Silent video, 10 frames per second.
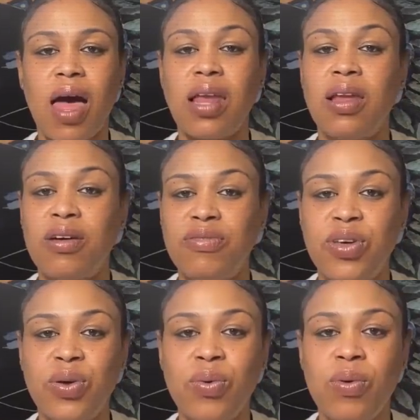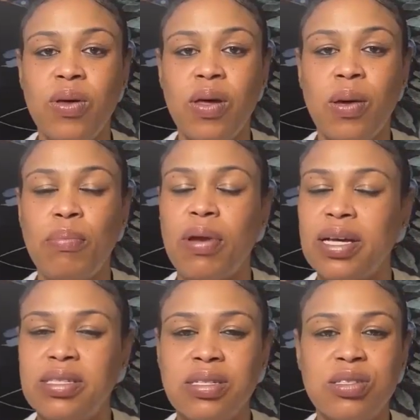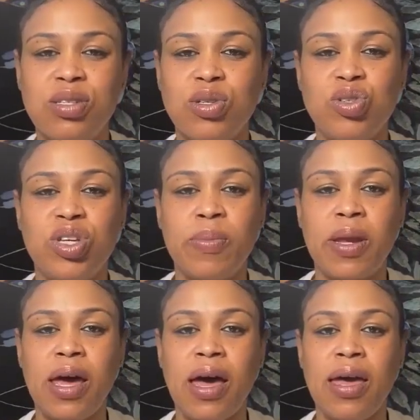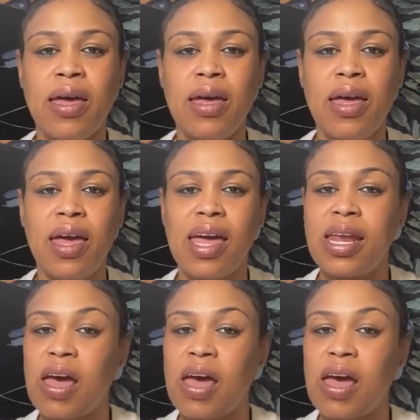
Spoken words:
I love you. Blessings to you, Gemini, and